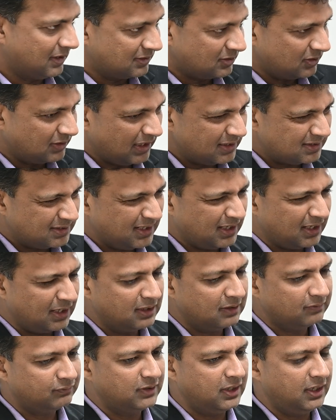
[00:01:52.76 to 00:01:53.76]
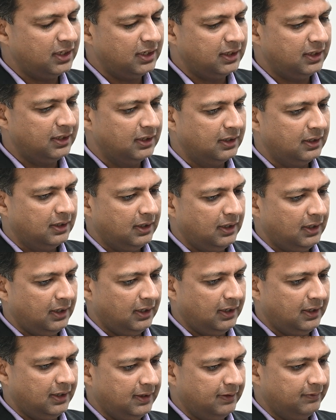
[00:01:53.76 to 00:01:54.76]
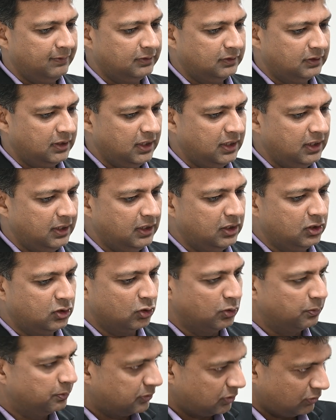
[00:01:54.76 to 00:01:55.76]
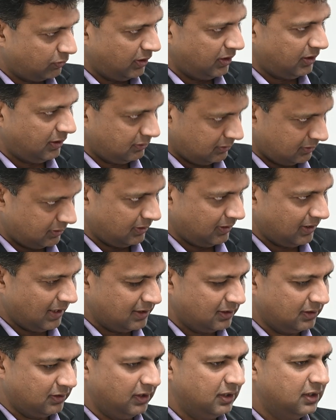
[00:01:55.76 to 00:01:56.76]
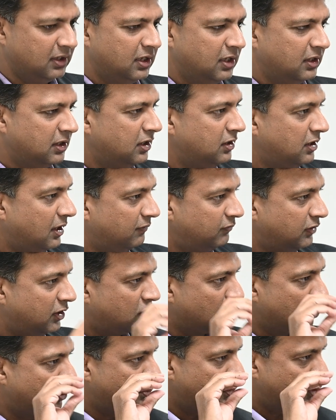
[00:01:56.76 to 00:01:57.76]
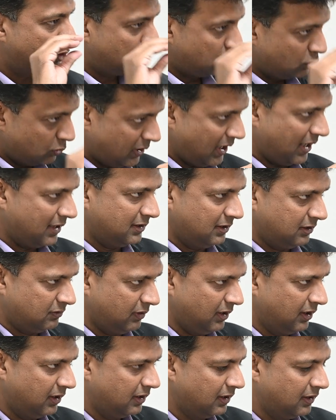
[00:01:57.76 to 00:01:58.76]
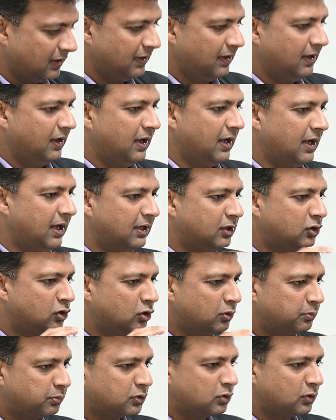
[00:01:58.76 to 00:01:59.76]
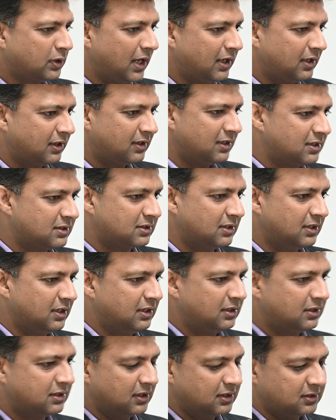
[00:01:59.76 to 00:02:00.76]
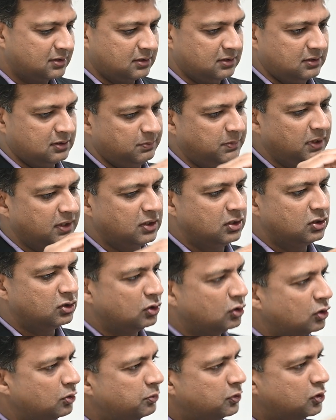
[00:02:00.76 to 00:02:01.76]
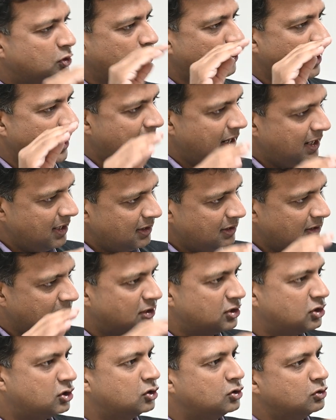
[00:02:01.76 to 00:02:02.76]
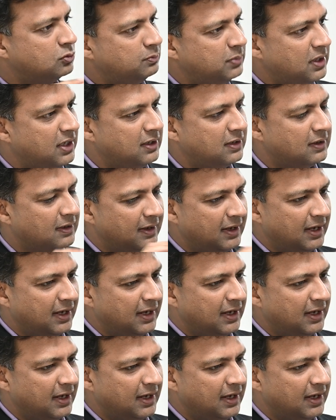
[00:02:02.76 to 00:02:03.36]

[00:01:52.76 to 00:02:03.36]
That's, so that's the kind of the Group 3 category. Then you have the Group 2 category. And group 2 category is linked, is split into group 2A and 2B.